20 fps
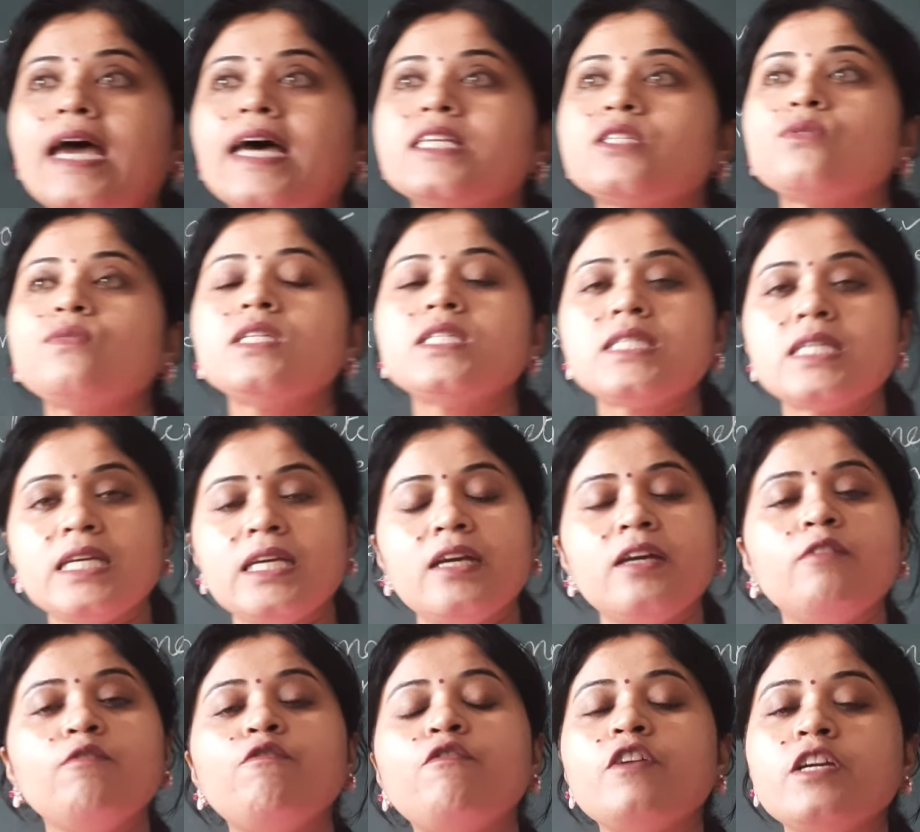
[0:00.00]
as we see
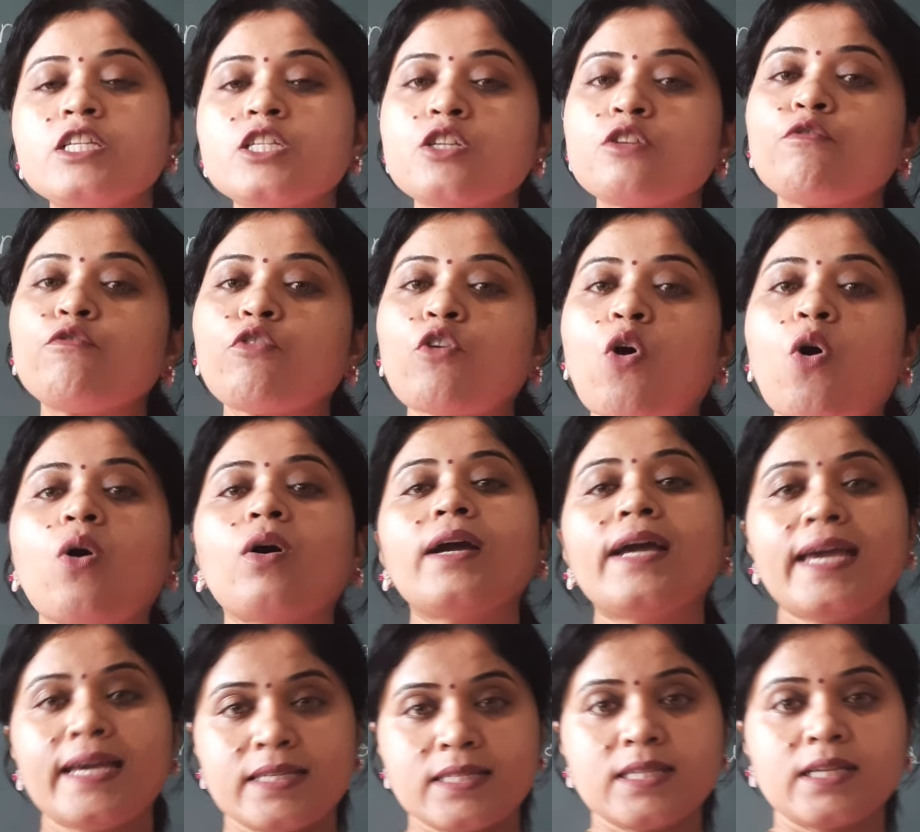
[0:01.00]
in fish,
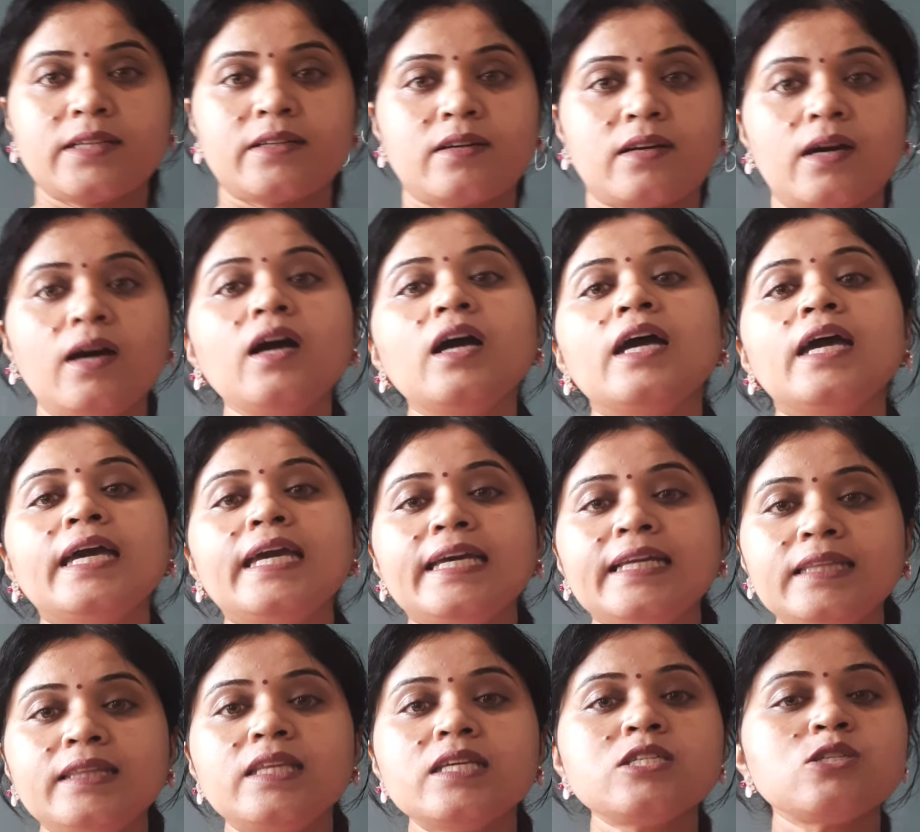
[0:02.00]
frog, etc.
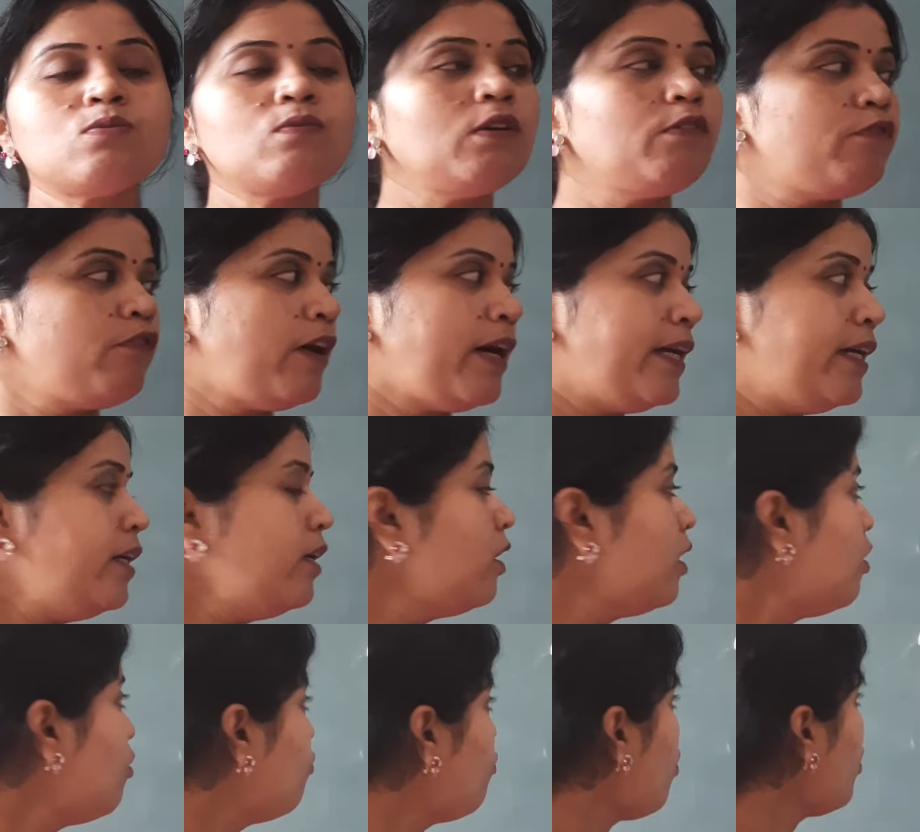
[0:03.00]
In this we
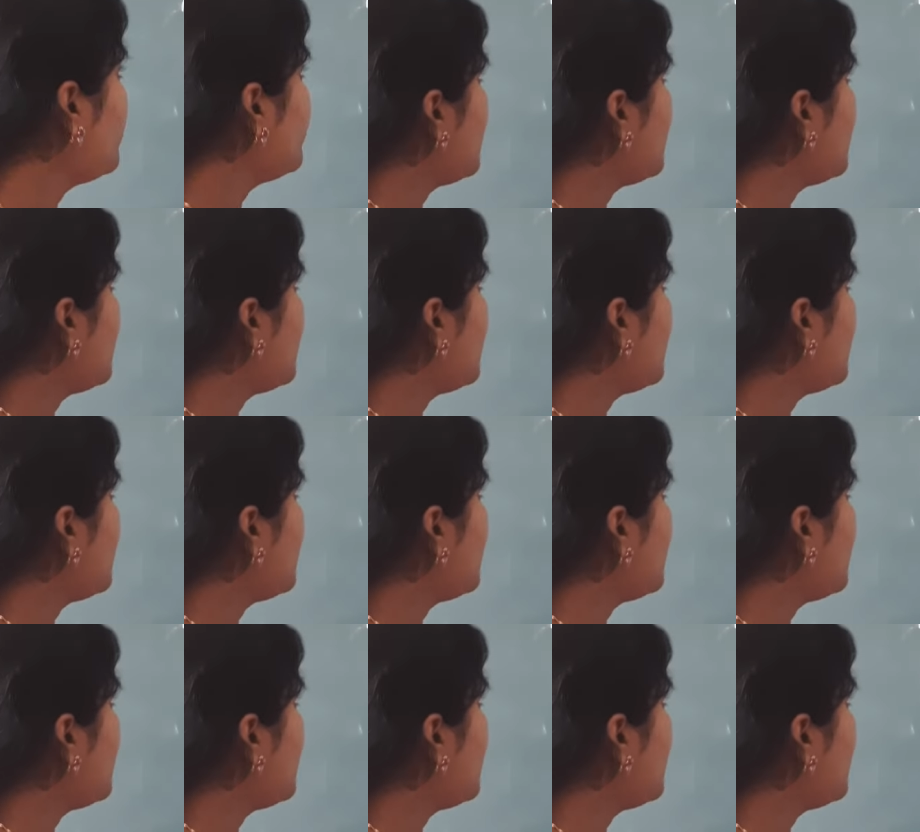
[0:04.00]
find what